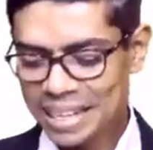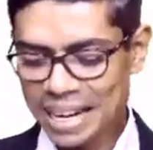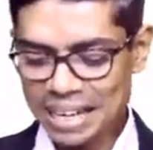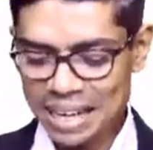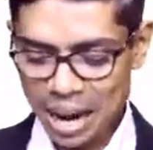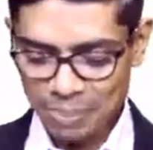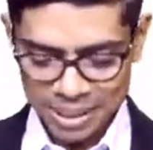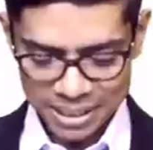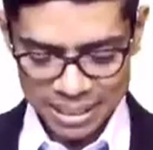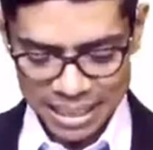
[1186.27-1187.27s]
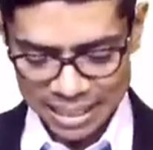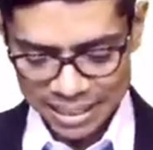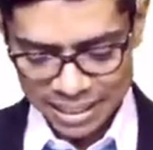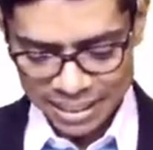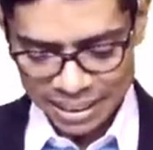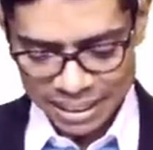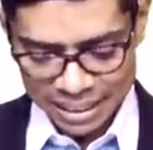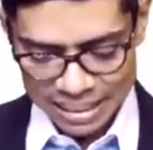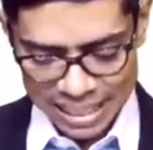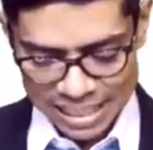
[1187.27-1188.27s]
And after that, the
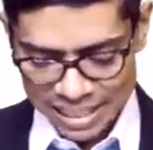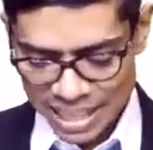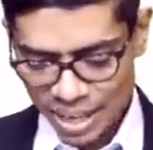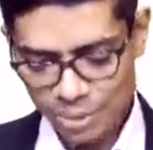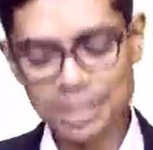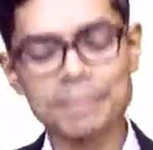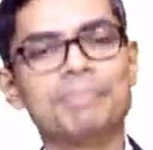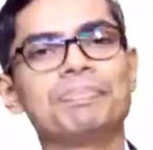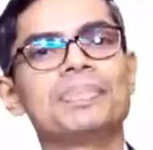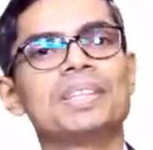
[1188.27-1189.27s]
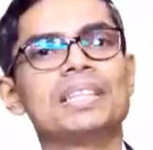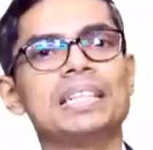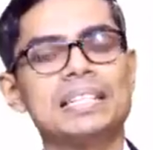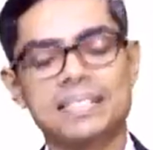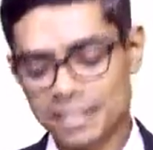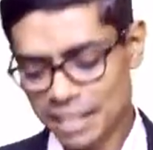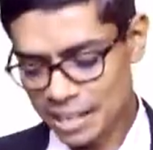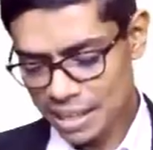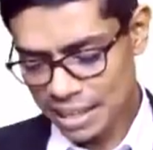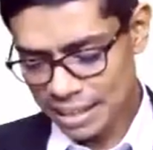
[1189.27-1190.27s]
delta wave, it is
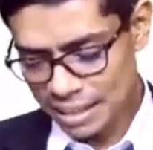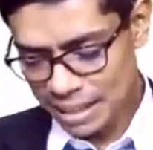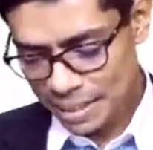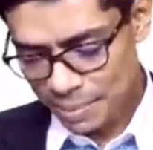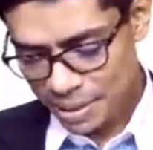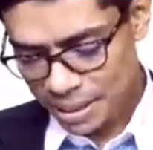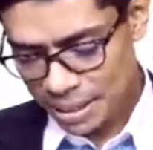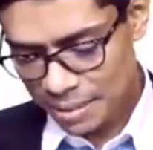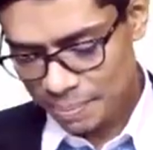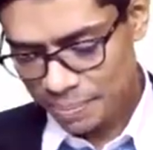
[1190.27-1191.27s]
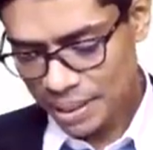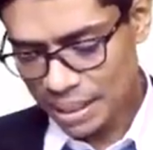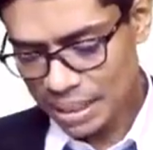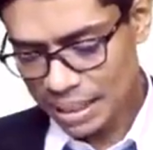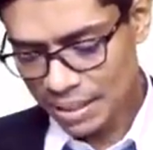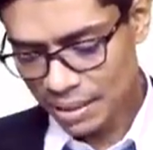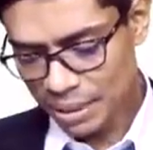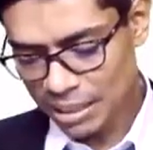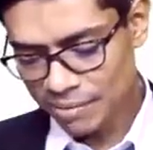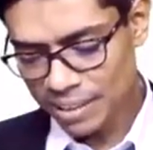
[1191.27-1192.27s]
seen in deep sleep in case
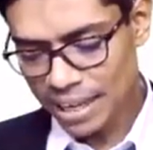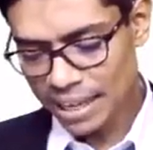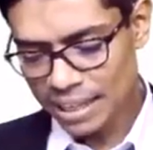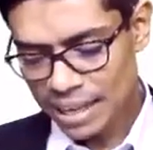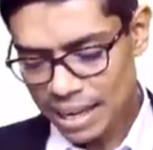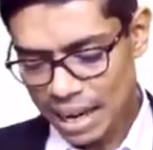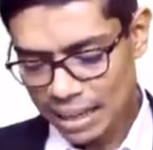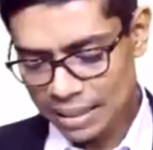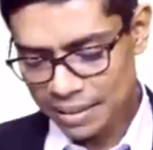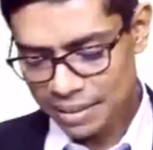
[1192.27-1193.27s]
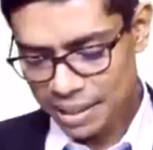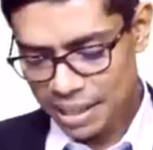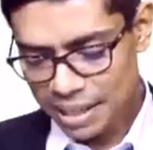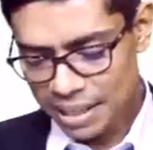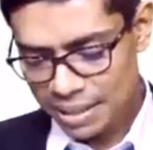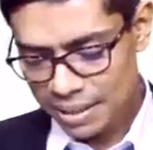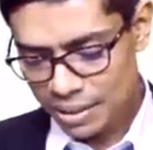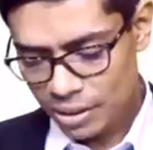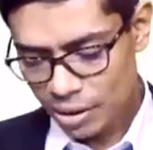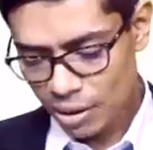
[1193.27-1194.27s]
of infant and
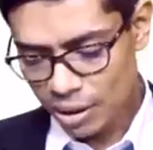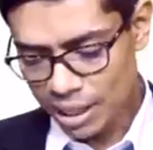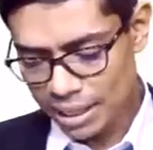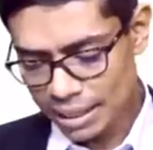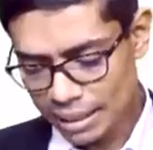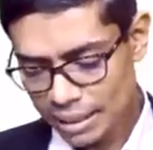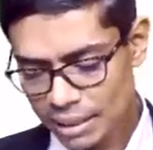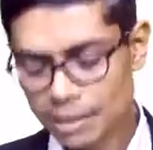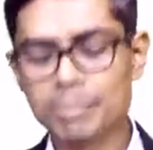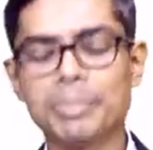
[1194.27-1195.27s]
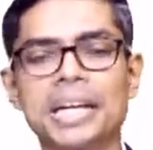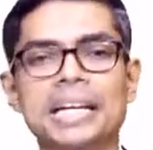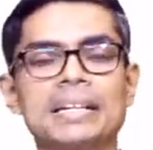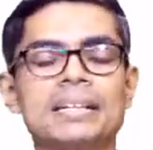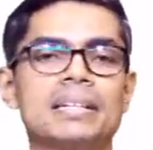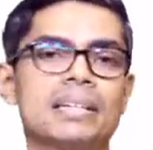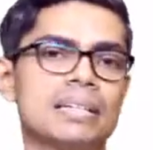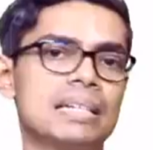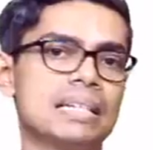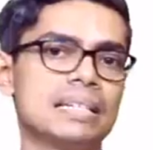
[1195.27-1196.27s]
serious organic brain
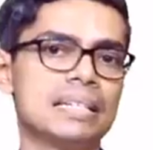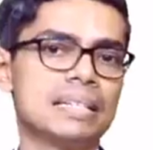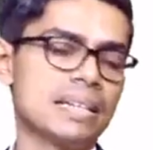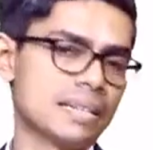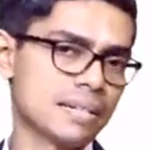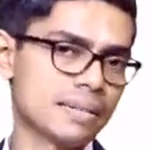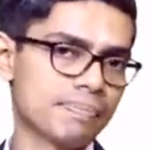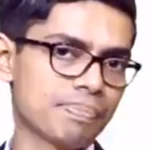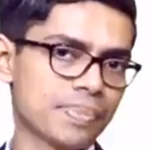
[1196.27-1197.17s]
diseases.